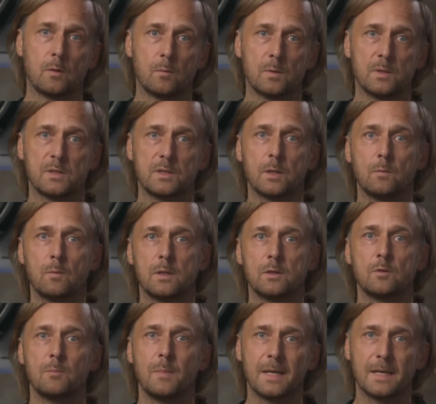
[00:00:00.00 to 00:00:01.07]
We still want
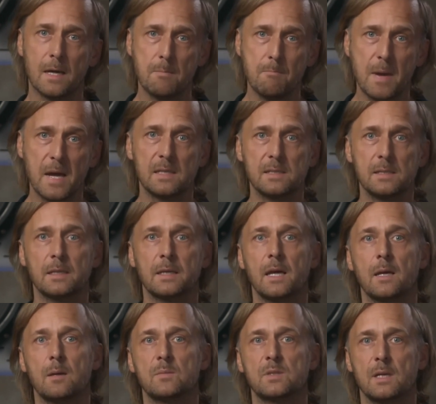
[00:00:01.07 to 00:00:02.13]
to make amazing
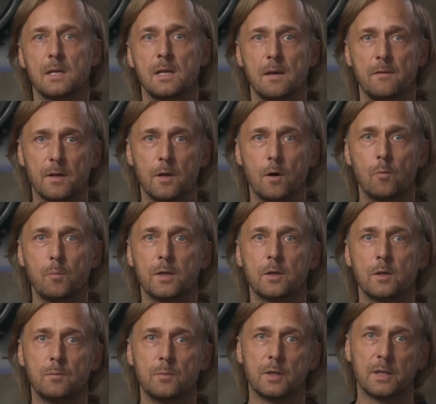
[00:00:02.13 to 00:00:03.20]
games and have an open
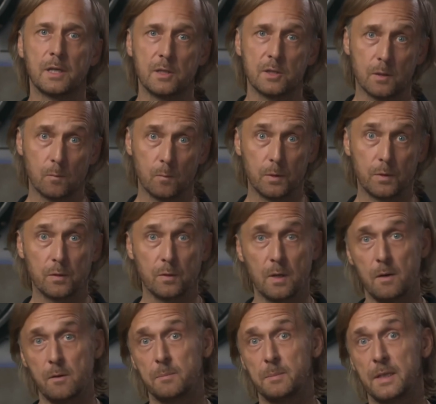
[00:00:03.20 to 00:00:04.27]
communication with you,
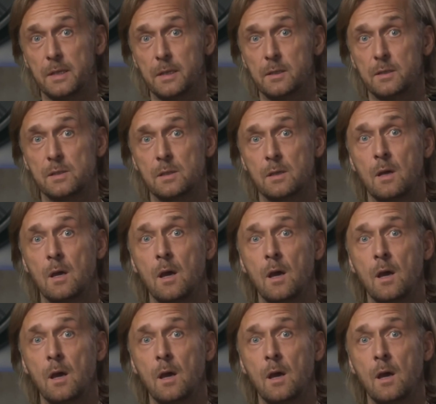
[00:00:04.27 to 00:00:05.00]
our players.